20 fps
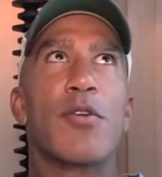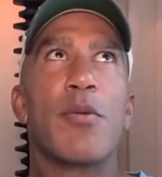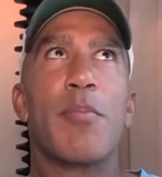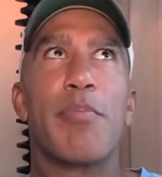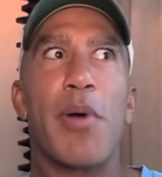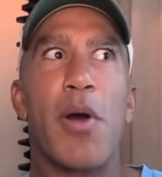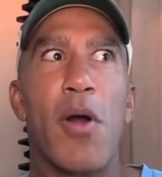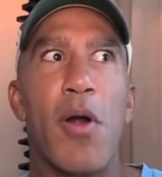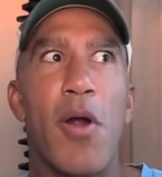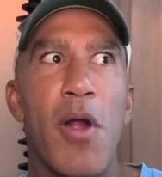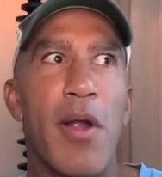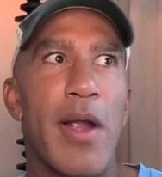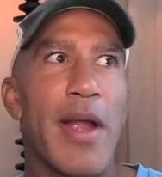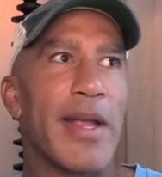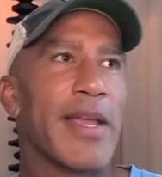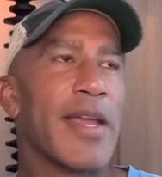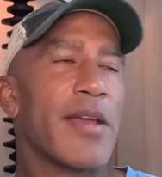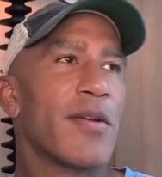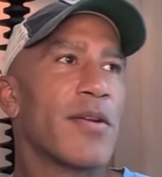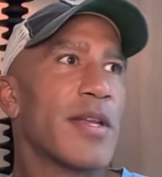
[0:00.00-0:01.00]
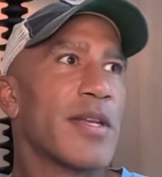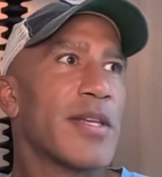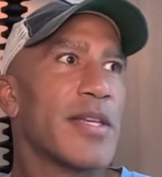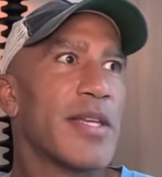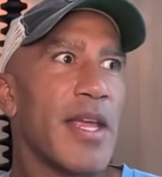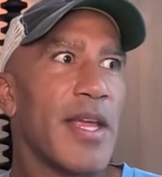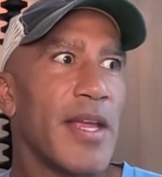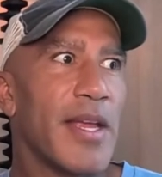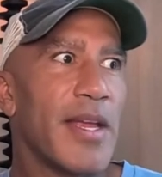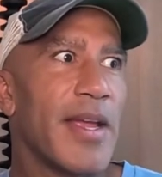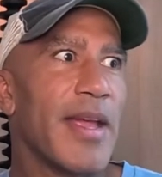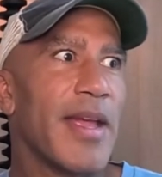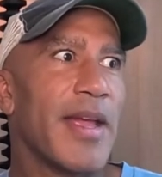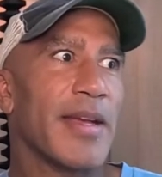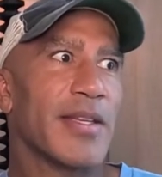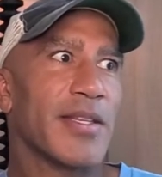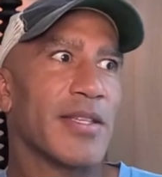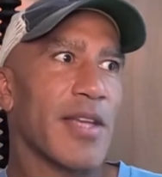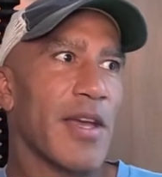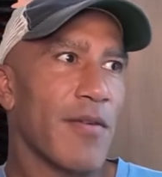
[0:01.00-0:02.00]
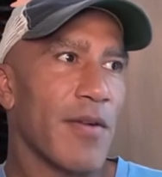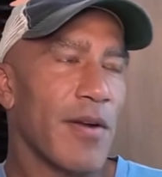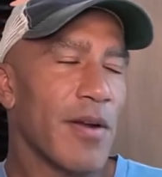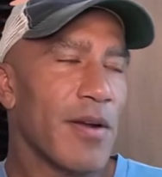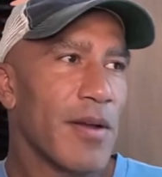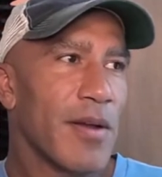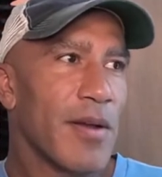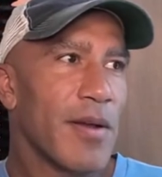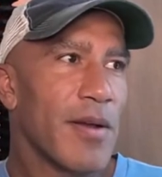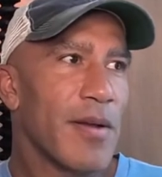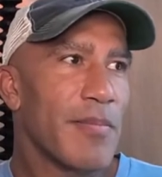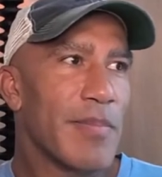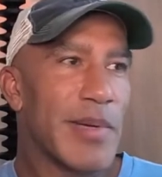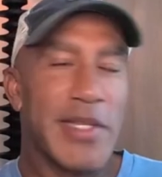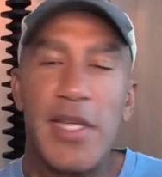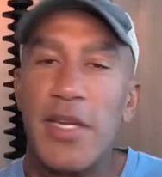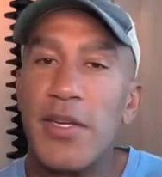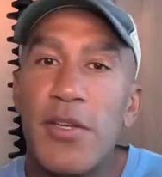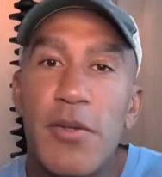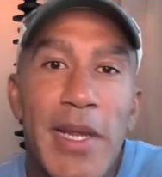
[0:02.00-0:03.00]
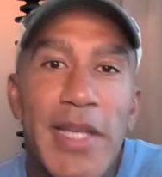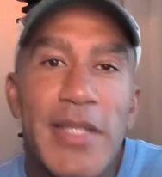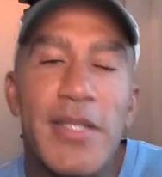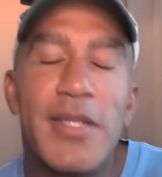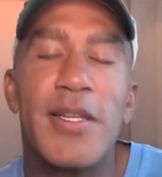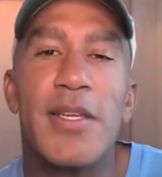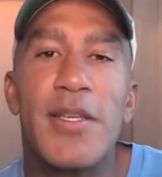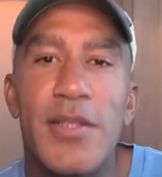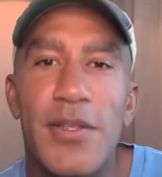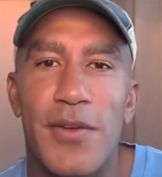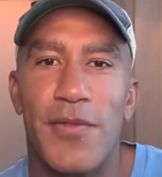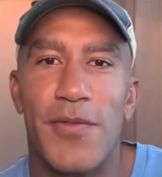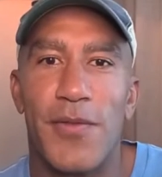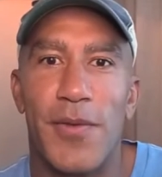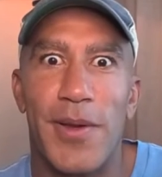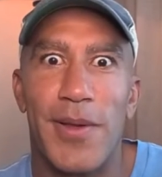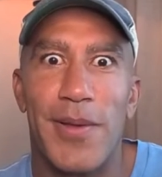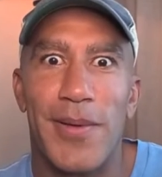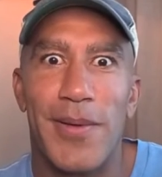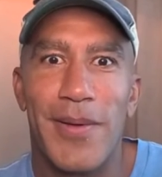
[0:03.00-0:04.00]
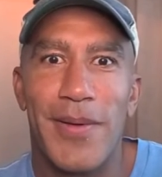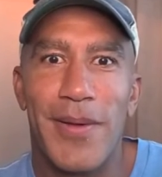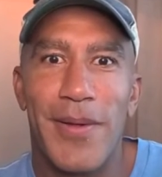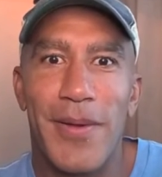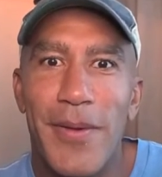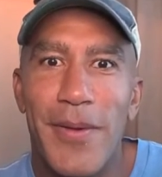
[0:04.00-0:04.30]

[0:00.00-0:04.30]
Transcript: how to go to a bar and get on a date, etc. But Tinder makes it easier for you,